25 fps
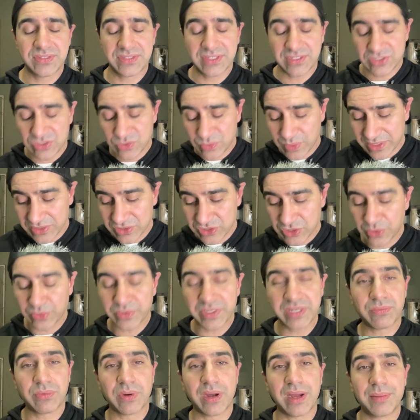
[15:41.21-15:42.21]
This is what
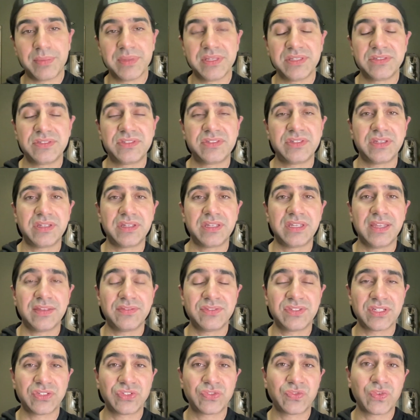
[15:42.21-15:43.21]
Tony Robbins
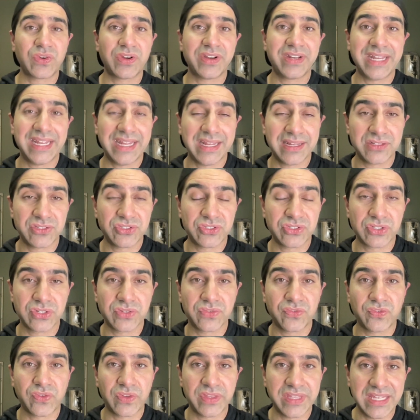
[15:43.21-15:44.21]
gives us for an answer
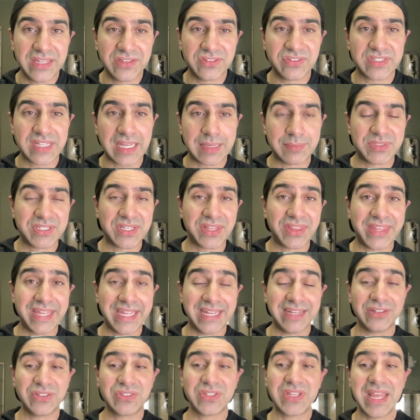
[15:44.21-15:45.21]
for these types of
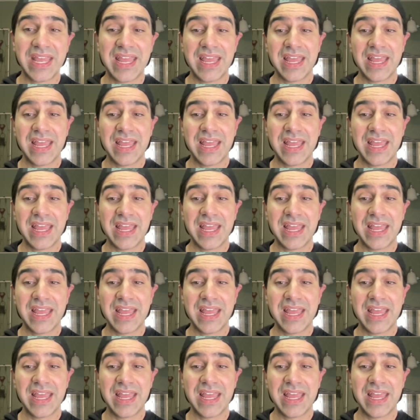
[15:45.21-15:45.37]
things.